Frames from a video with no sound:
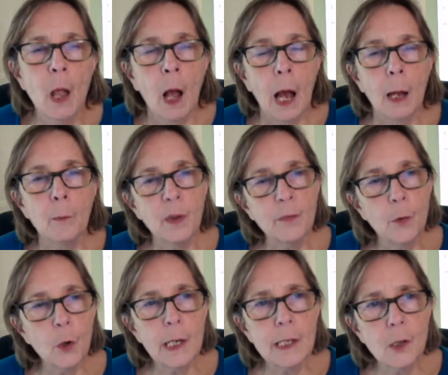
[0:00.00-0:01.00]
And
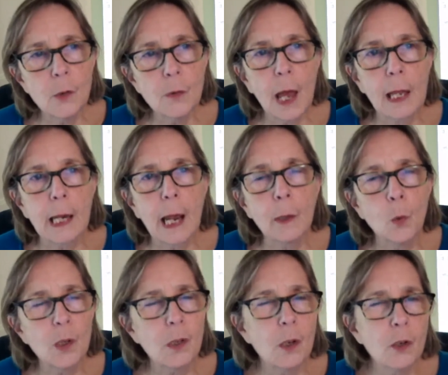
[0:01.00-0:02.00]
before I do that, I
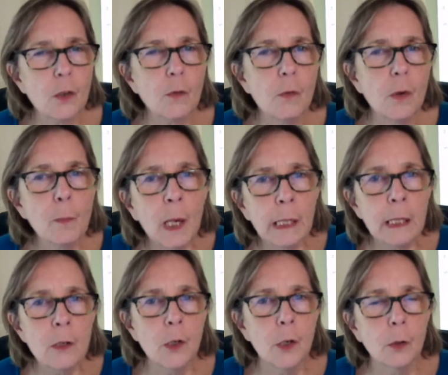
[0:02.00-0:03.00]
want to just
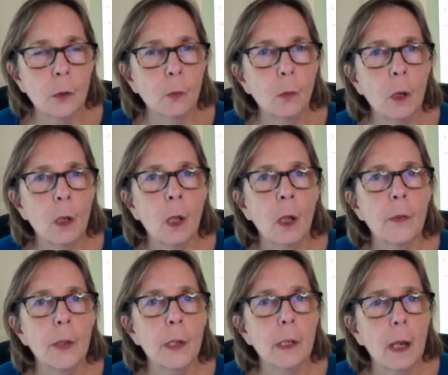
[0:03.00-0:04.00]
remind you
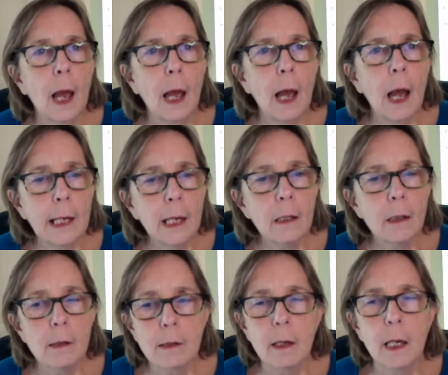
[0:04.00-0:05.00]
that
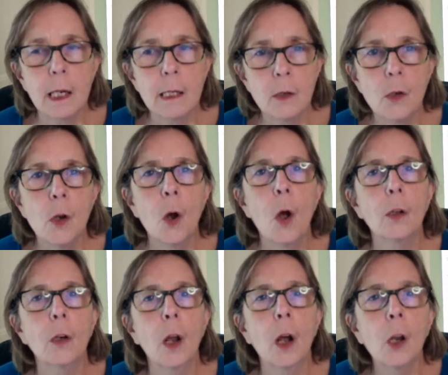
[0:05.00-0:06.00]
IELTS is not
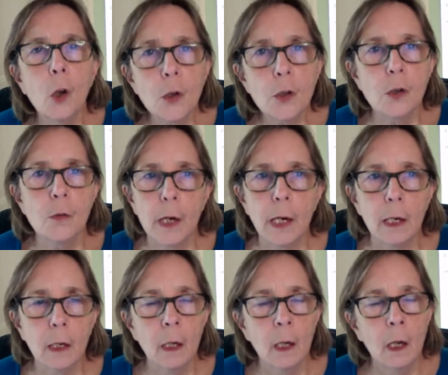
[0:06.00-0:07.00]
a lottery.
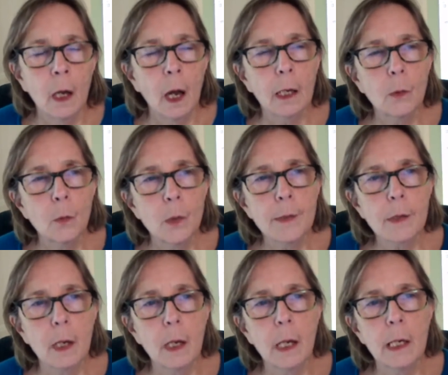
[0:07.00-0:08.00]
I was
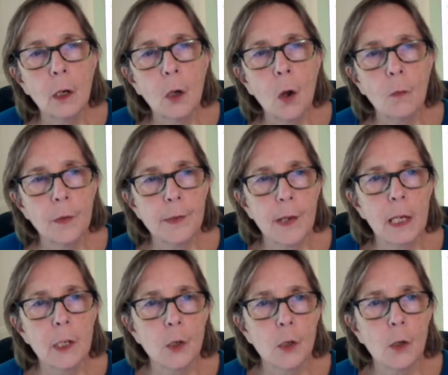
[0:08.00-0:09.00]
in a
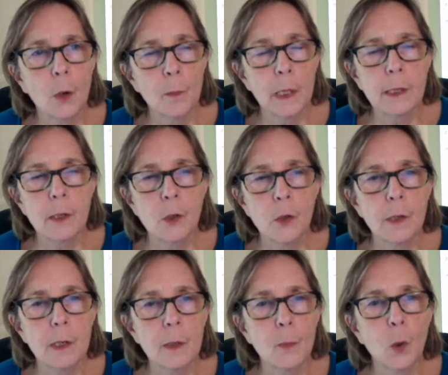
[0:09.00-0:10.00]
conversation on Messenger
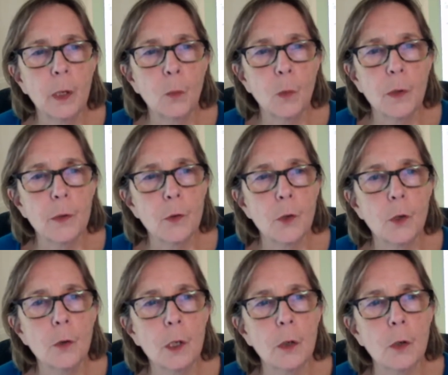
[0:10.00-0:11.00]
this morning with a
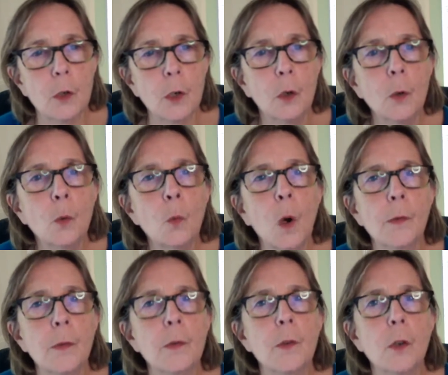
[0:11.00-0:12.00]
student who
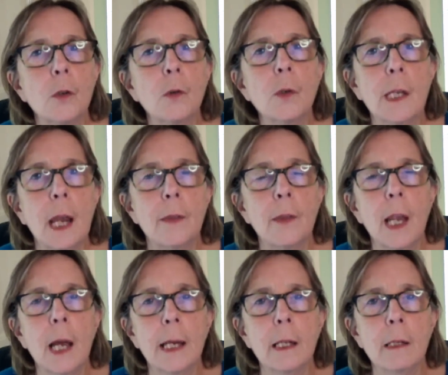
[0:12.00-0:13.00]
wants to take the
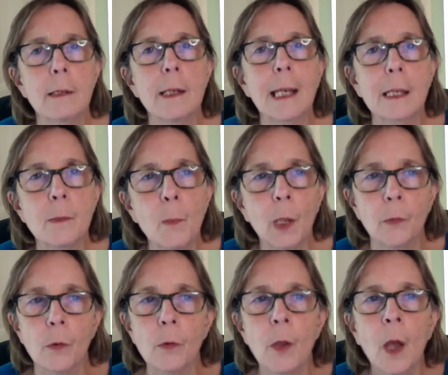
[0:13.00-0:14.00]
IELTS next
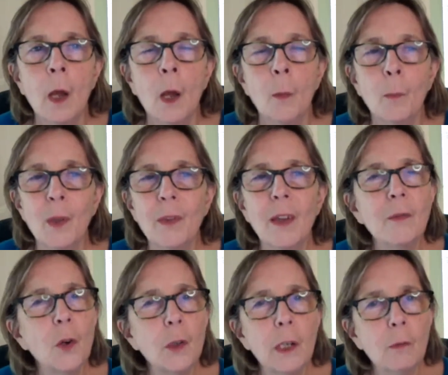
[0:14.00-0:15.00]
month, but they've
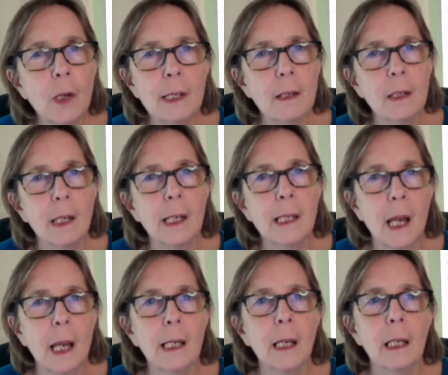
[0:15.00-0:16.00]
only recently
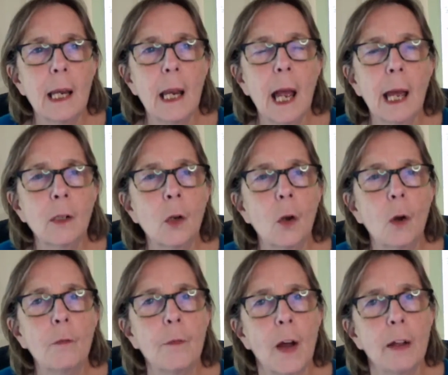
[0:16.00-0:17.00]
taken it and got
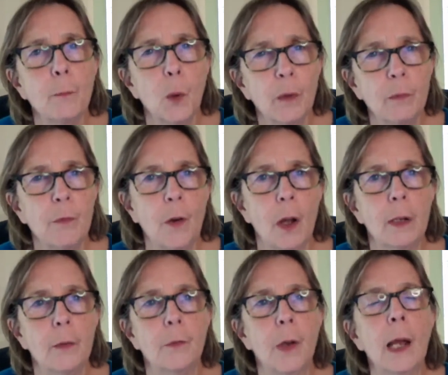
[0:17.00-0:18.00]

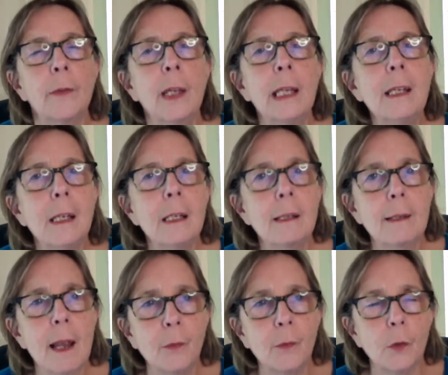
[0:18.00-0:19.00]
5.5 and they need
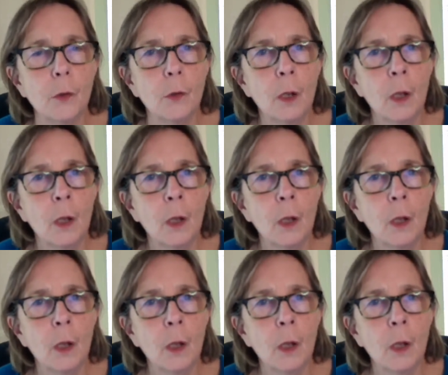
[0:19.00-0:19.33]
7.